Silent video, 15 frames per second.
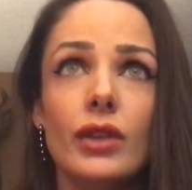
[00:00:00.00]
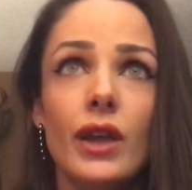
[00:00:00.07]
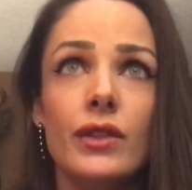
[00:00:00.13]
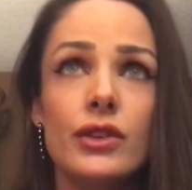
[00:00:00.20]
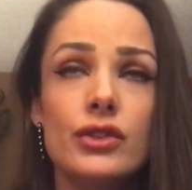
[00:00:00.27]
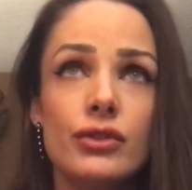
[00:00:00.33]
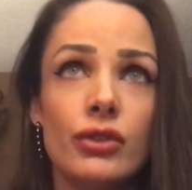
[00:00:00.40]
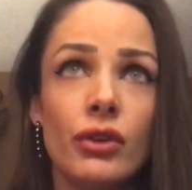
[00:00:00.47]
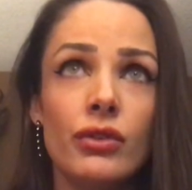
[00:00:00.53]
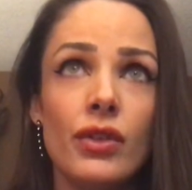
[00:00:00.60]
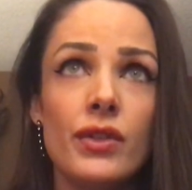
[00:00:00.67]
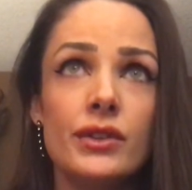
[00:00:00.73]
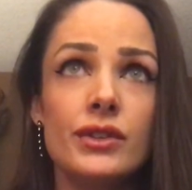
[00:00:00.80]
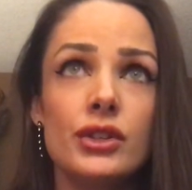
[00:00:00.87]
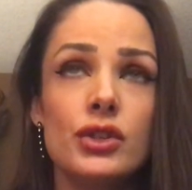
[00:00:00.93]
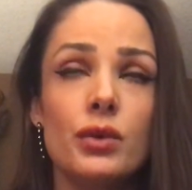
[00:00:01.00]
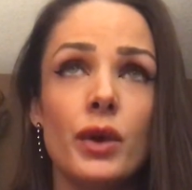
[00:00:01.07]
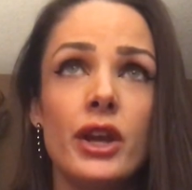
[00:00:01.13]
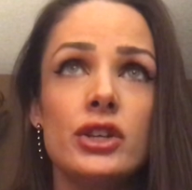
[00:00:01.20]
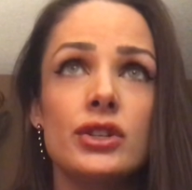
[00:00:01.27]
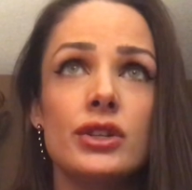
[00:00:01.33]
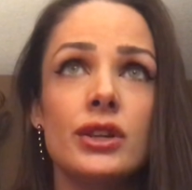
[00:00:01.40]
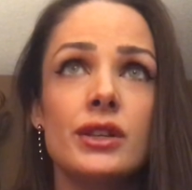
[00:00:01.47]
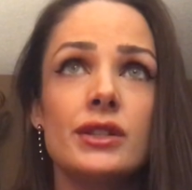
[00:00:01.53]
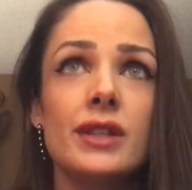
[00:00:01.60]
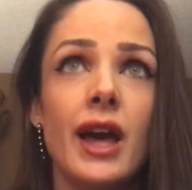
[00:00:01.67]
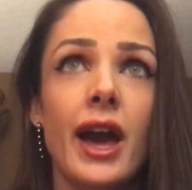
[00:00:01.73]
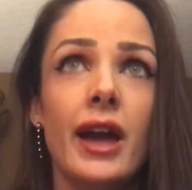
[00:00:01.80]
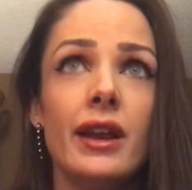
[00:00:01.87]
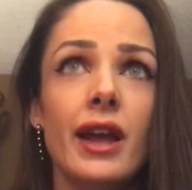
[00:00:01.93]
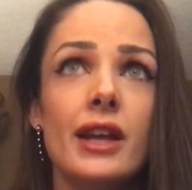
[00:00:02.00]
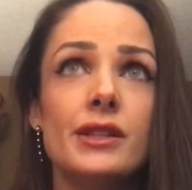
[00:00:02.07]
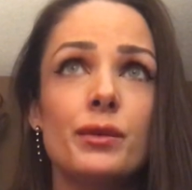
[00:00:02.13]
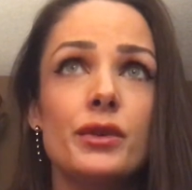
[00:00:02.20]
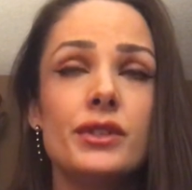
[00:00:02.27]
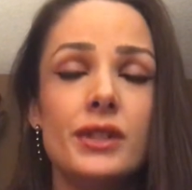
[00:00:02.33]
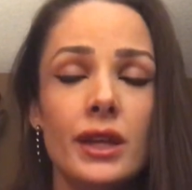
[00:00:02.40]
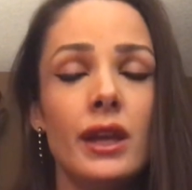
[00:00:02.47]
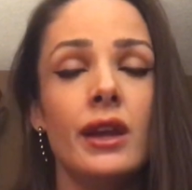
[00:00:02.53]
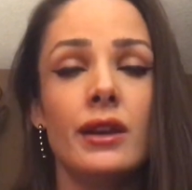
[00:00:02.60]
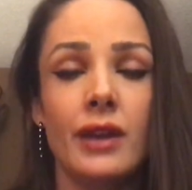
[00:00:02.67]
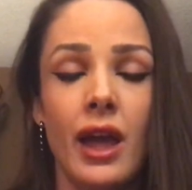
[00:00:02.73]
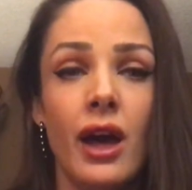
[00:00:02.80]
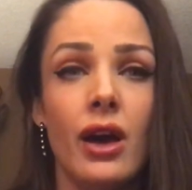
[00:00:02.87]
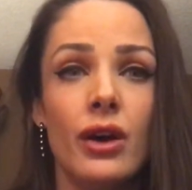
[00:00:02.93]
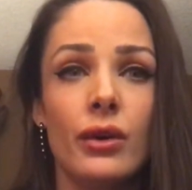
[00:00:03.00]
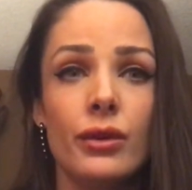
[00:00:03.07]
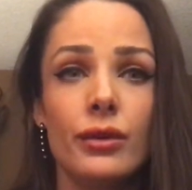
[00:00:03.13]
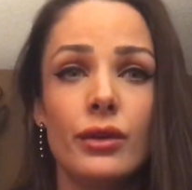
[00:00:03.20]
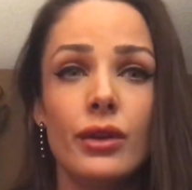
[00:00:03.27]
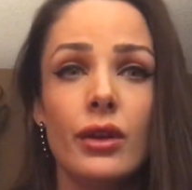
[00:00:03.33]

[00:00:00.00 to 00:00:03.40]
And the truth of the situation is that, as we're seeing now,